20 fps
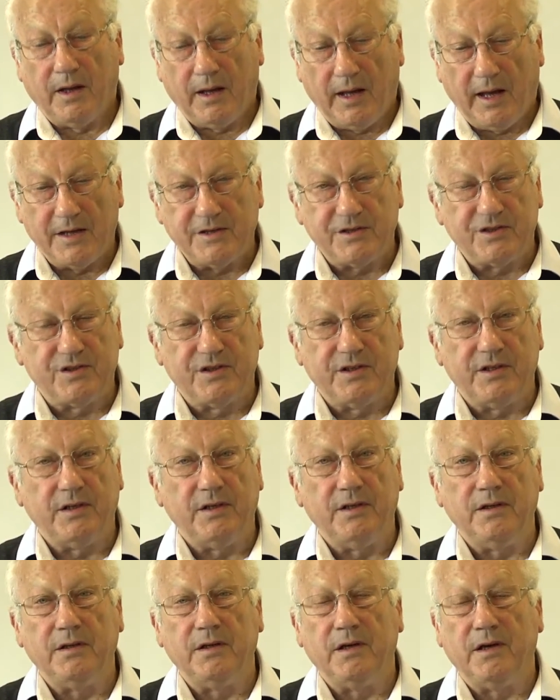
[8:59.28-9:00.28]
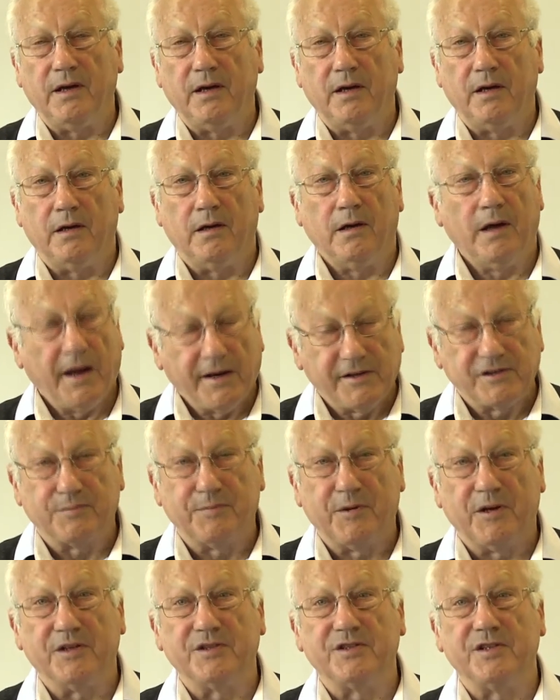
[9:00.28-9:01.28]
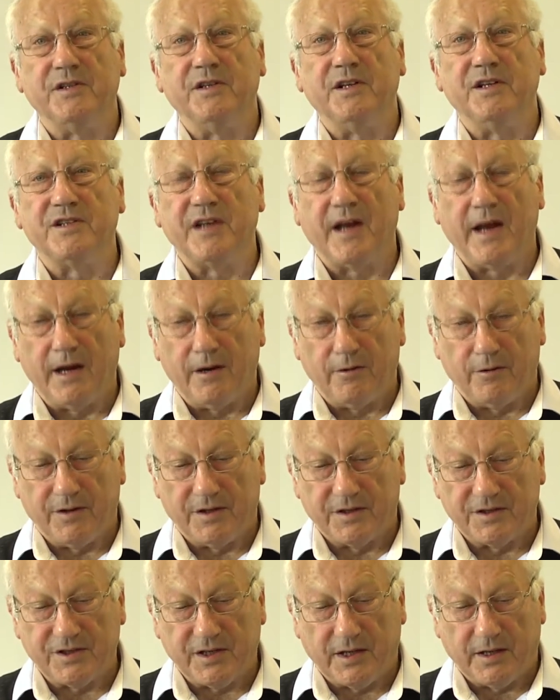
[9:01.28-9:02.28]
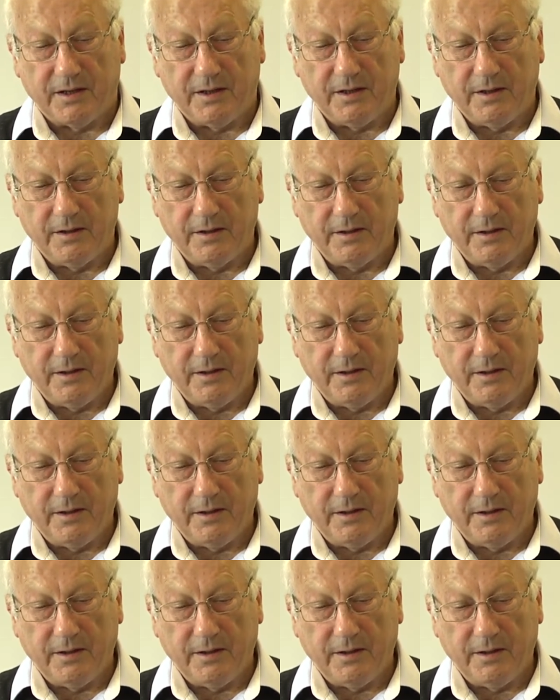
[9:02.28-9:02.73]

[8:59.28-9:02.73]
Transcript: as the experts in this area say,